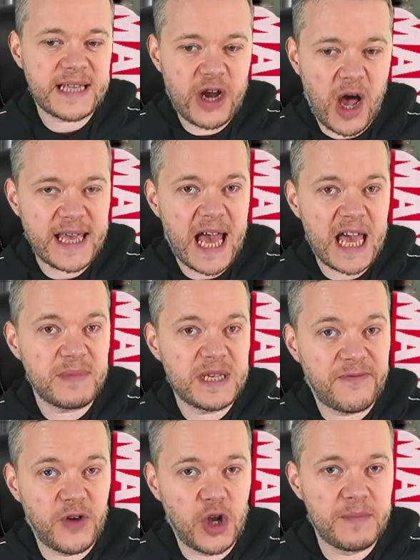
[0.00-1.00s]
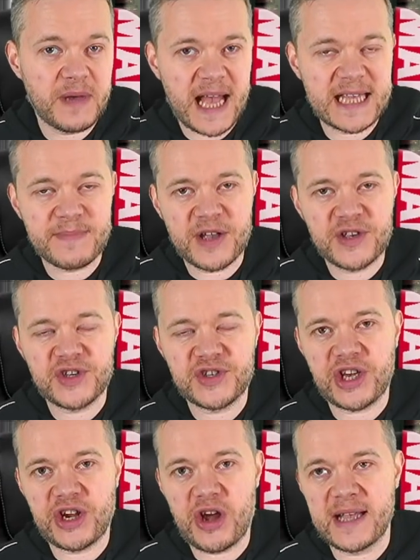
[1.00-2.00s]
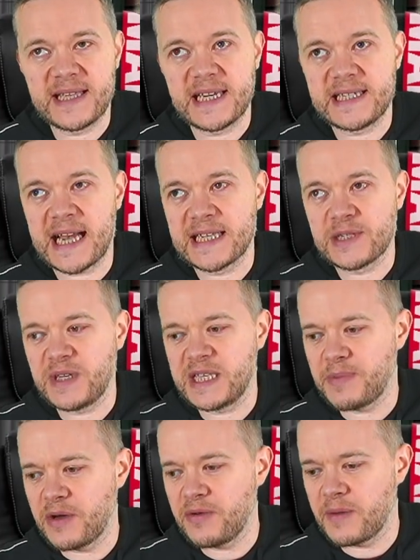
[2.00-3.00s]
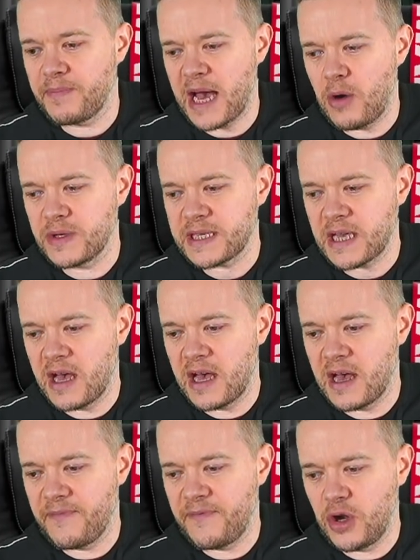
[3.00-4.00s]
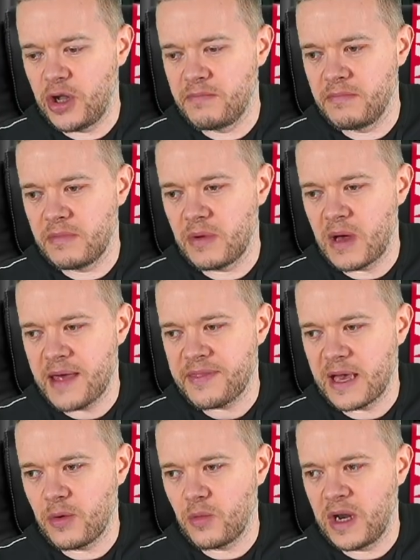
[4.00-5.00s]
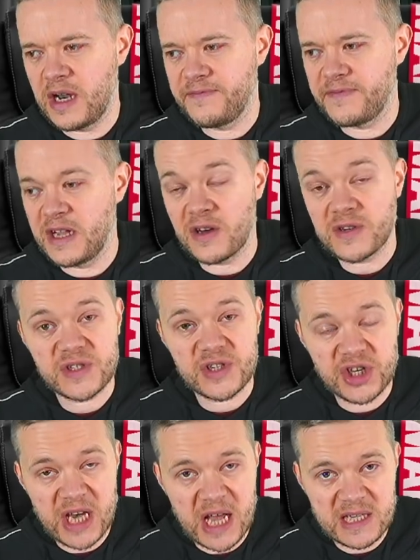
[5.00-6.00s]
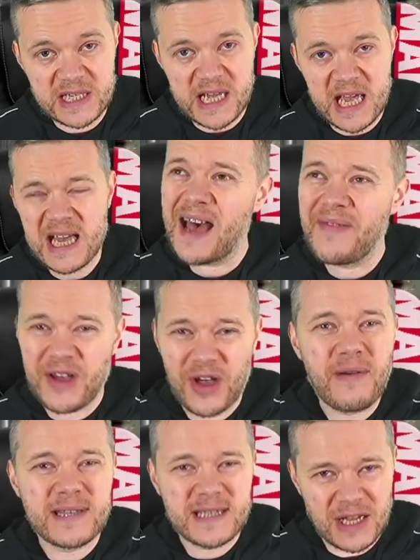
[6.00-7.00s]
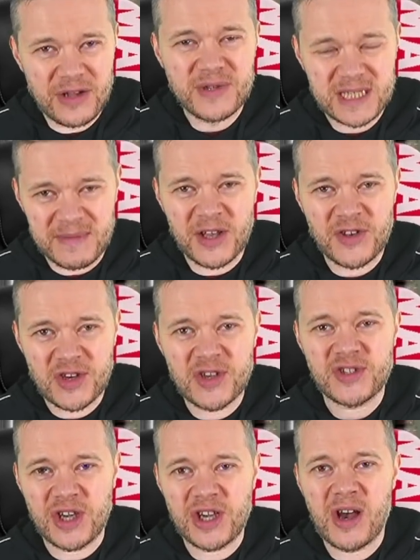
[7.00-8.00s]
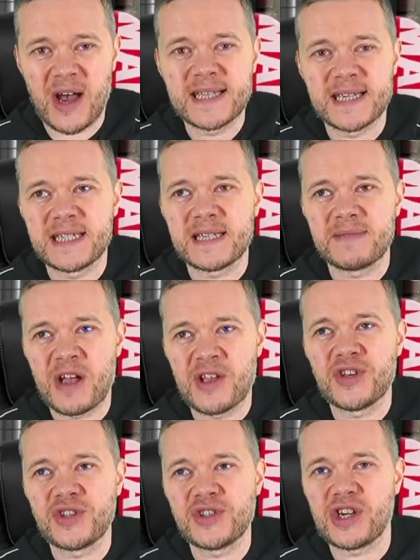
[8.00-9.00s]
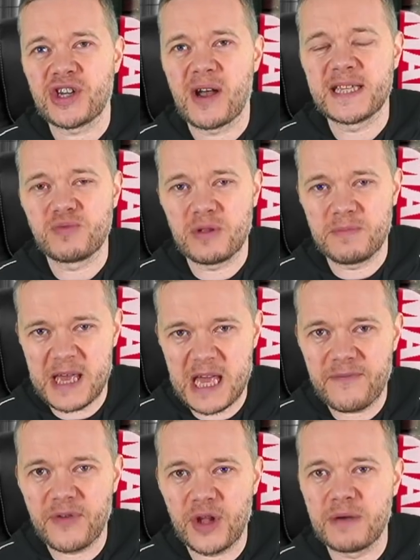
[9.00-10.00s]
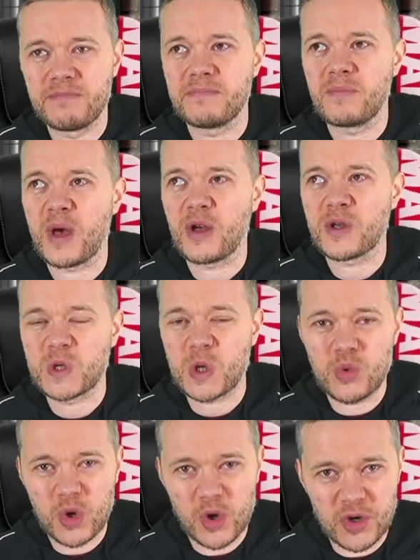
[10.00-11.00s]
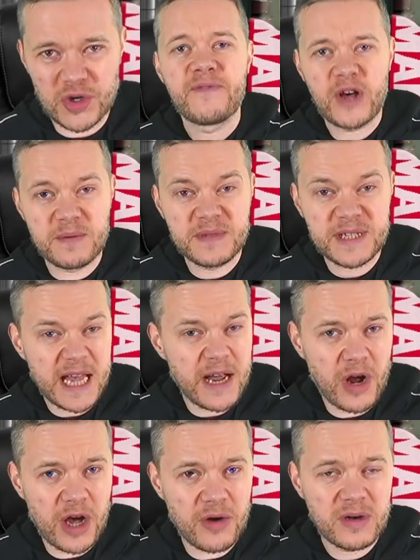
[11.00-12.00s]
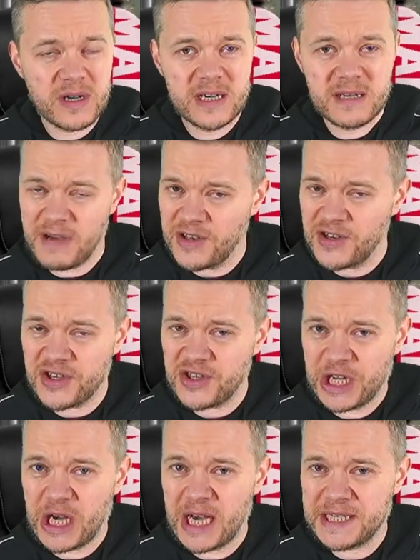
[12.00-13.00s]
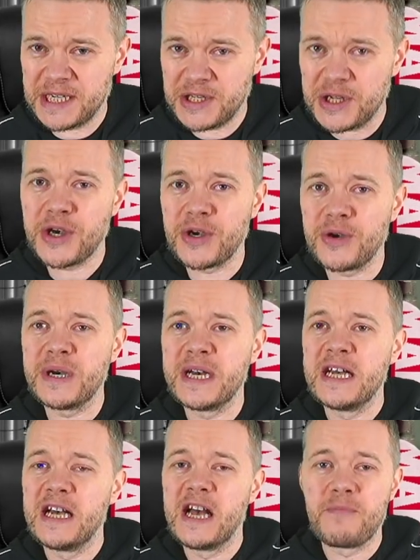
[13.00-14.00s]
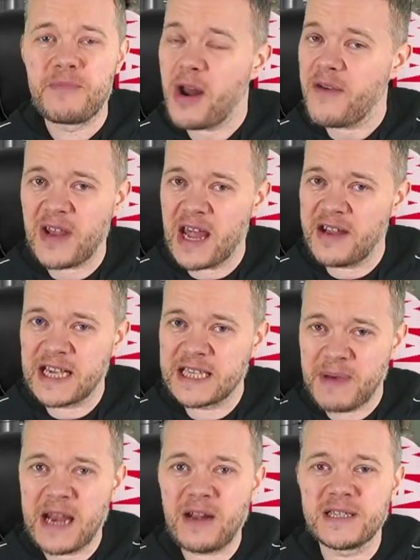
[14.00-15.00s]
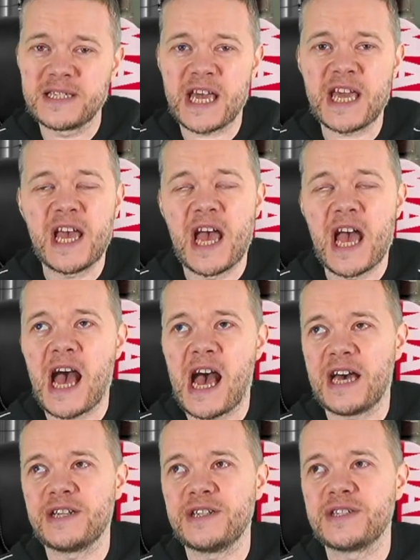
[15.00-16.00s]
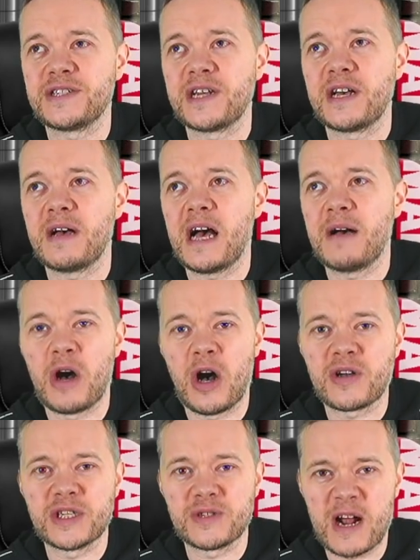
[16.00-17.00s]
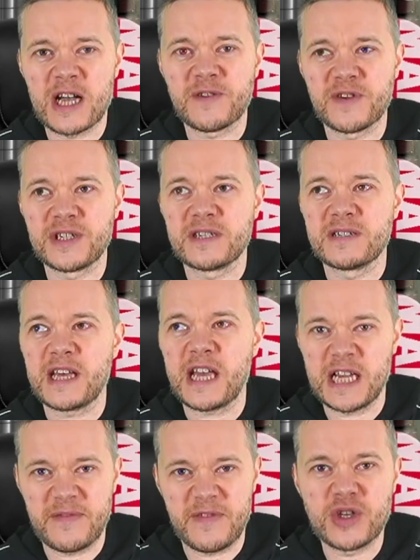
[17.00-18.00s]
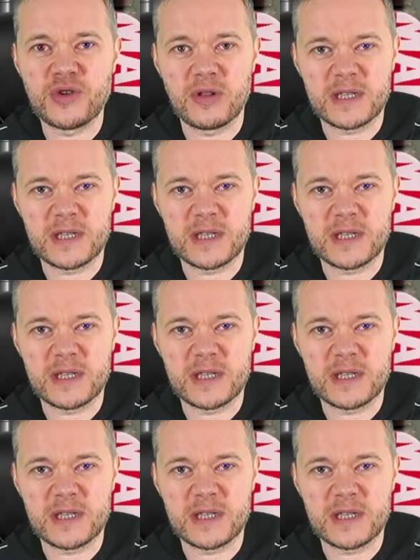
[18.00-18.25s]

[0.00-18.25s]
night game is Fulham against Manchester United. As we spoke about, uh, Fulham, I think, will have lost to Chelsea. And they're going to lose to Manchester United. Manchester United will beat Fulham. We are too good. Fulham zero, Manchester United two, Bruno Fernandes penalty, and a Marcus Rashford individual